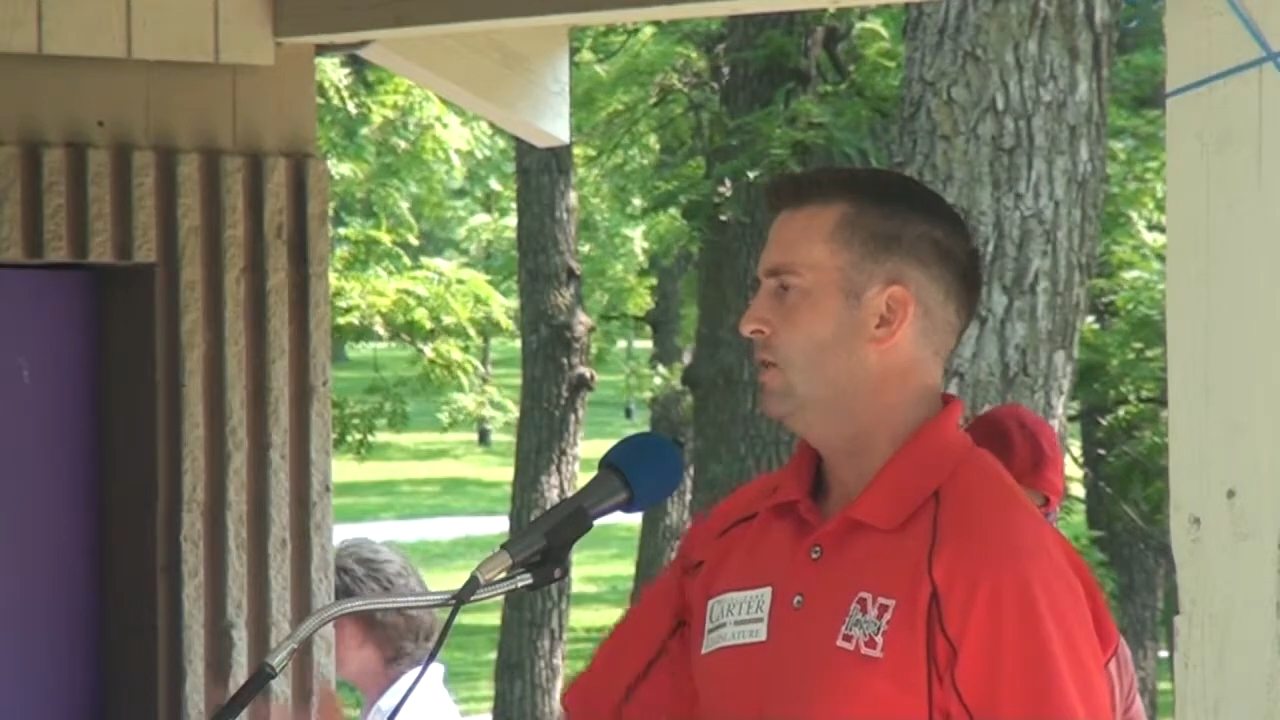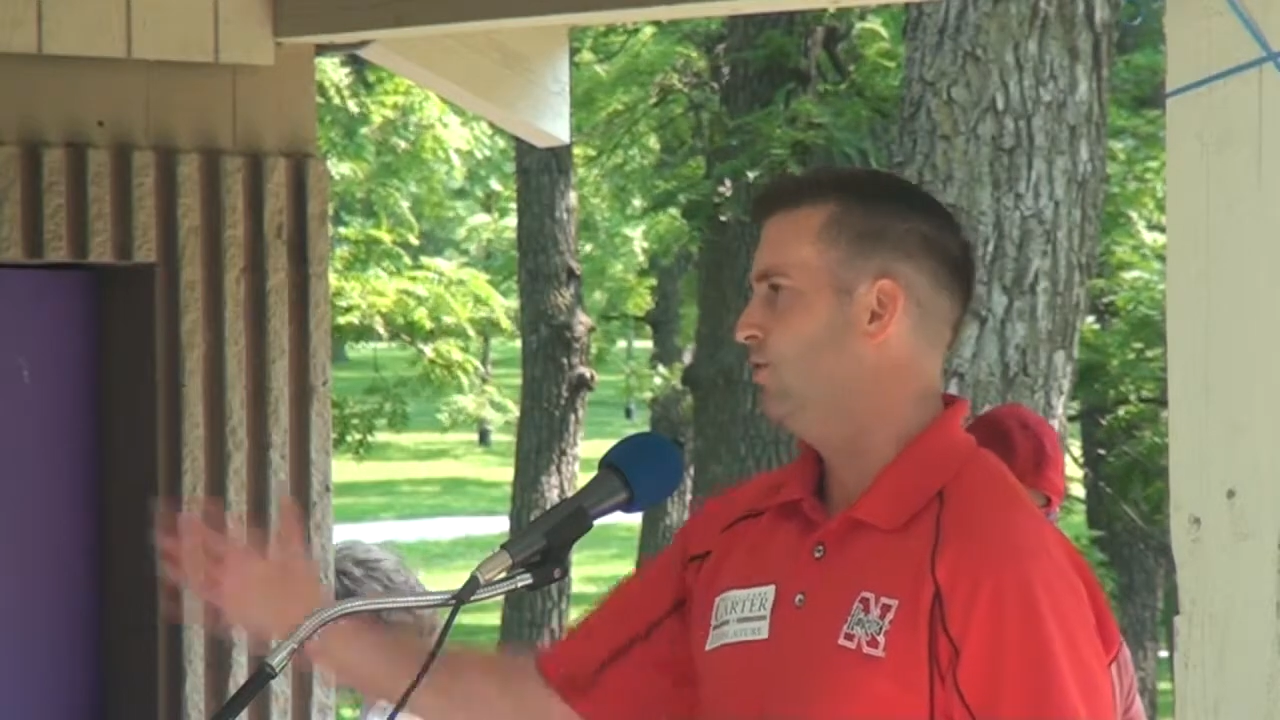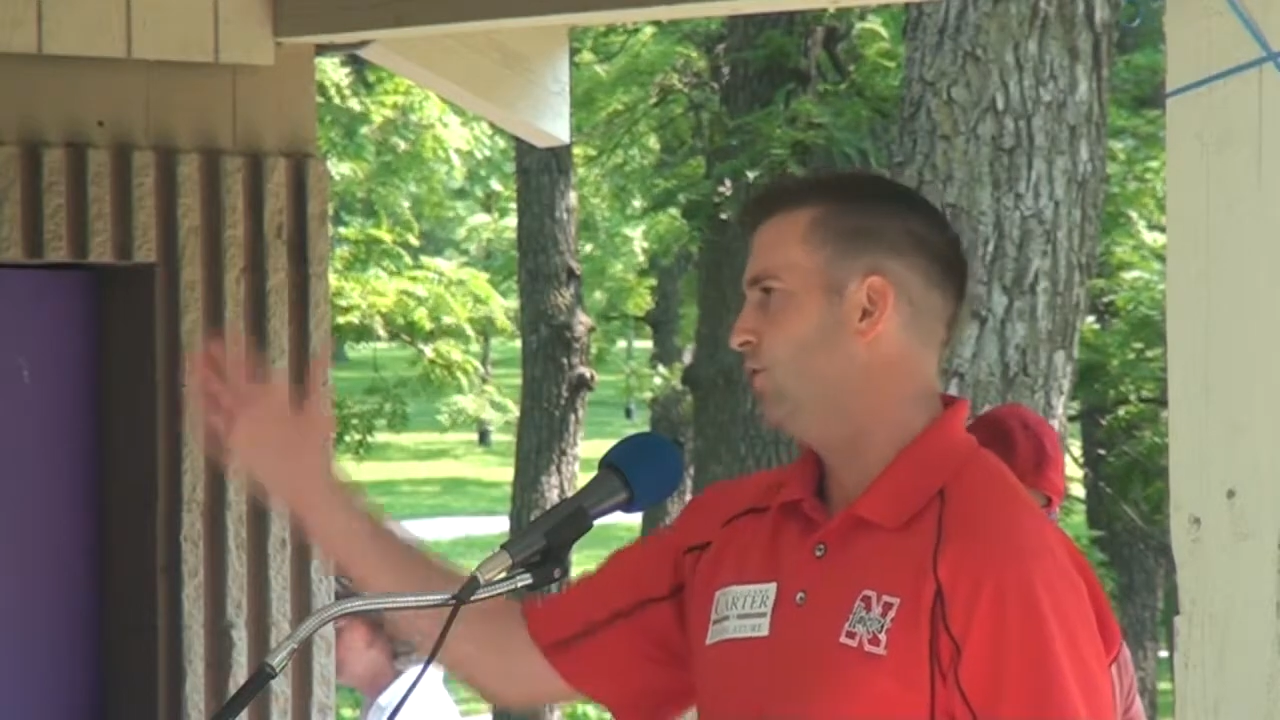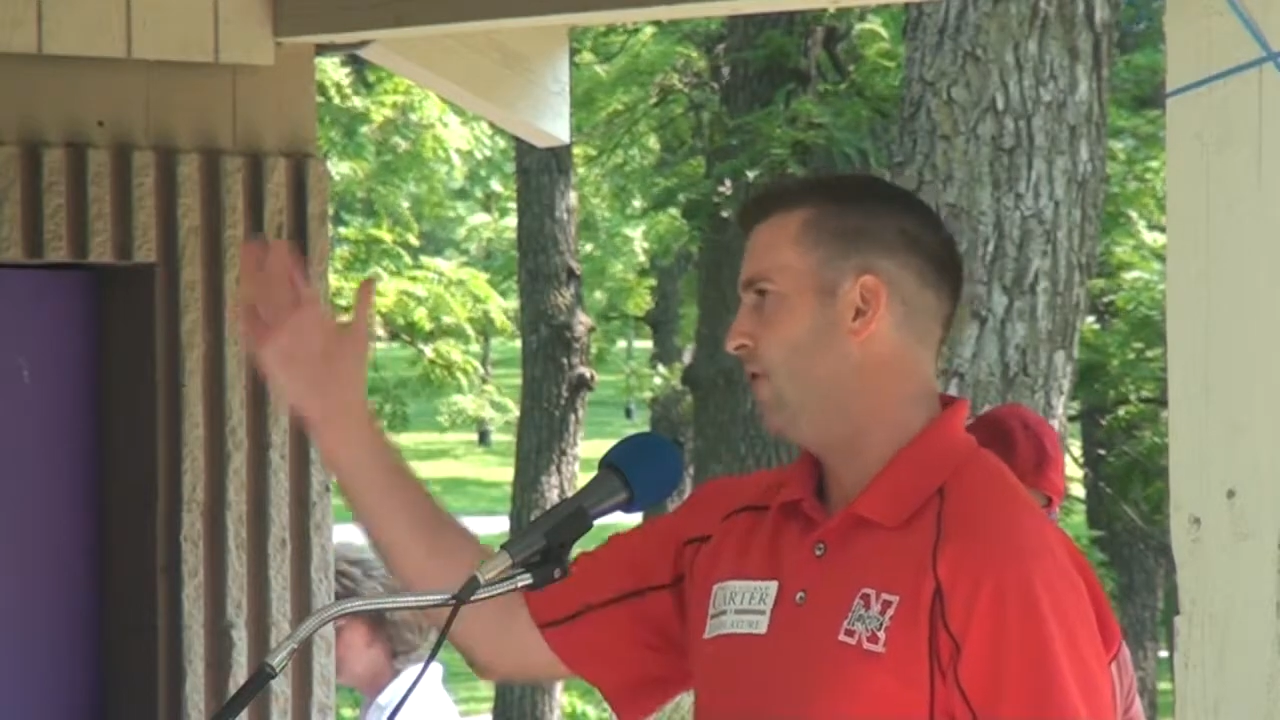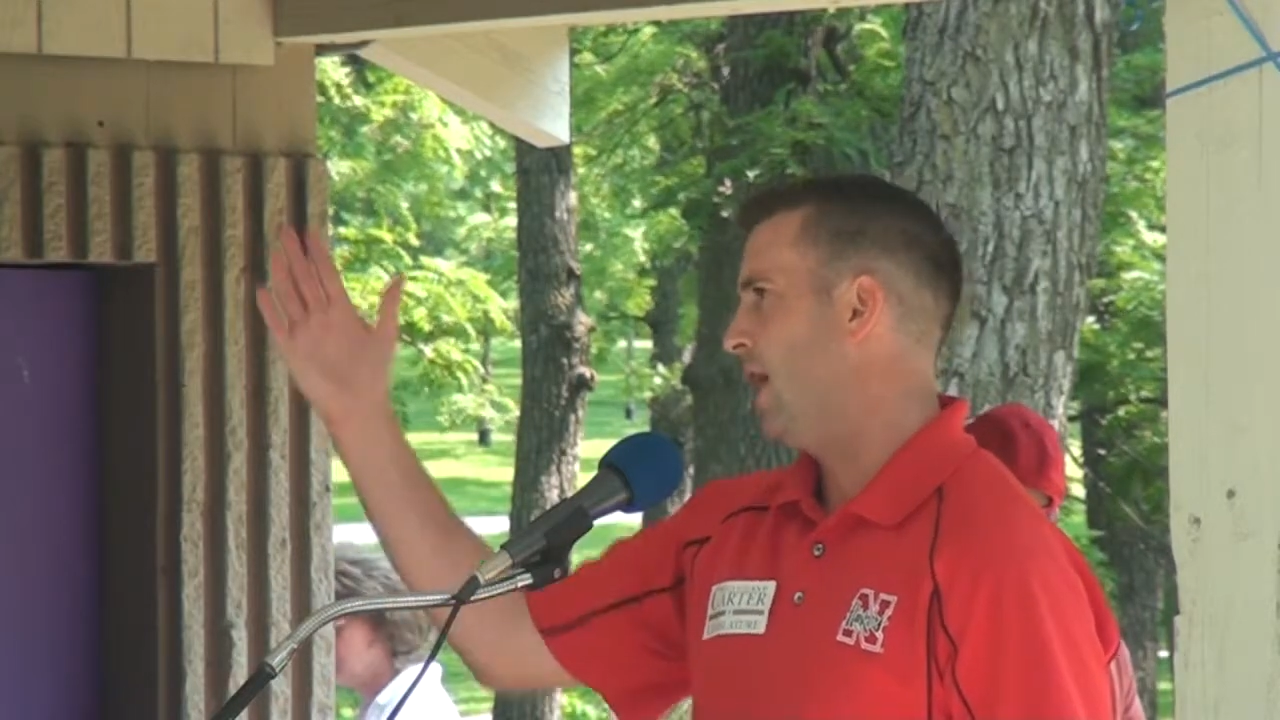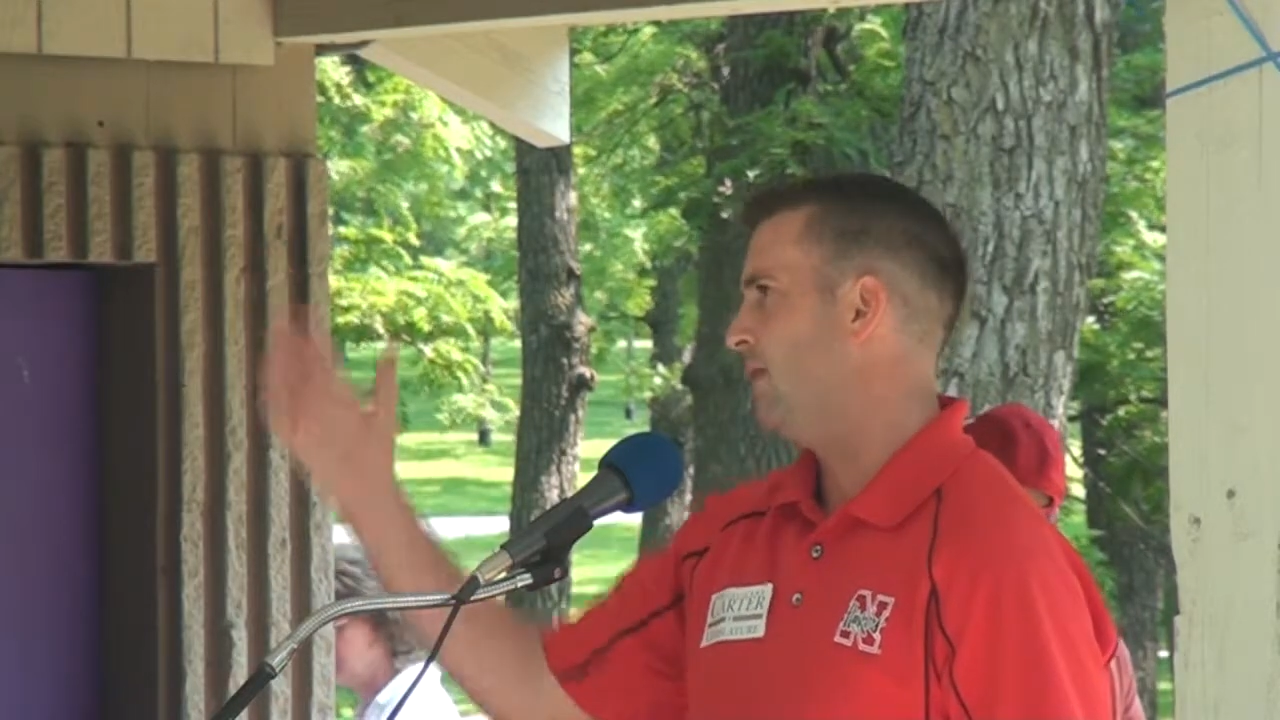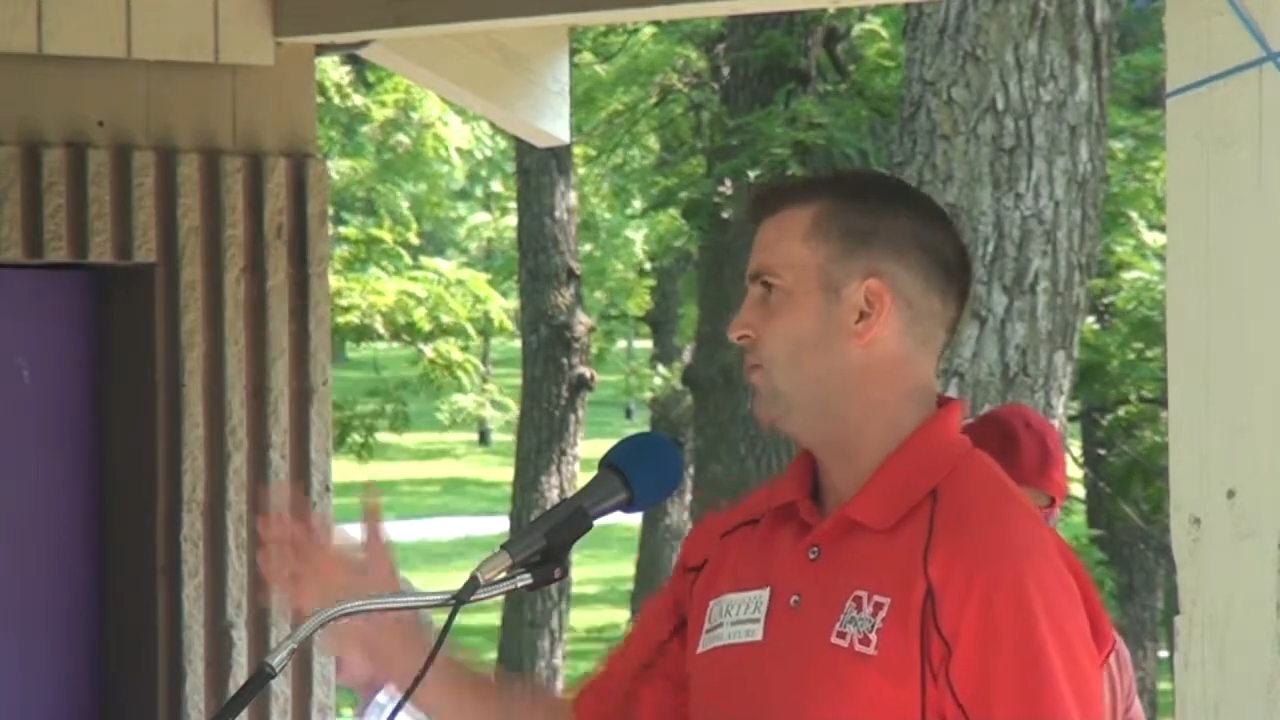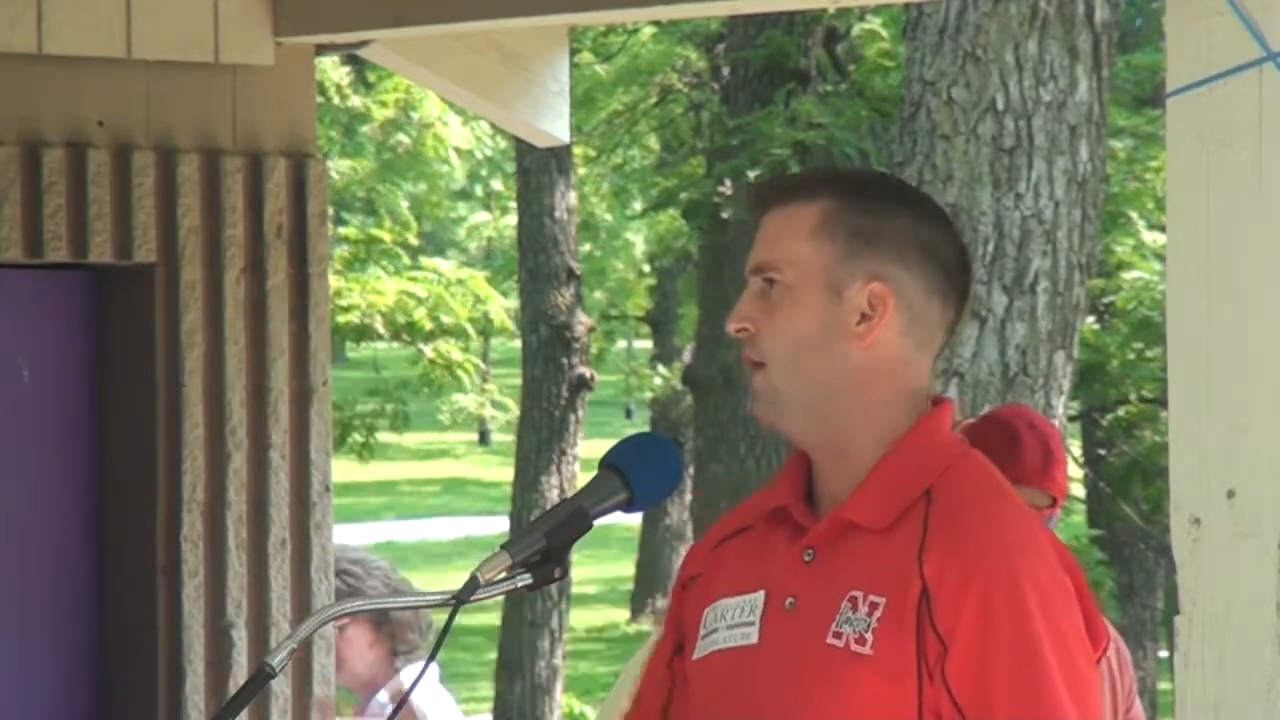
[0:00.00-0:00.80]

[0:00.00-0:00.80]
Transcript: You shall not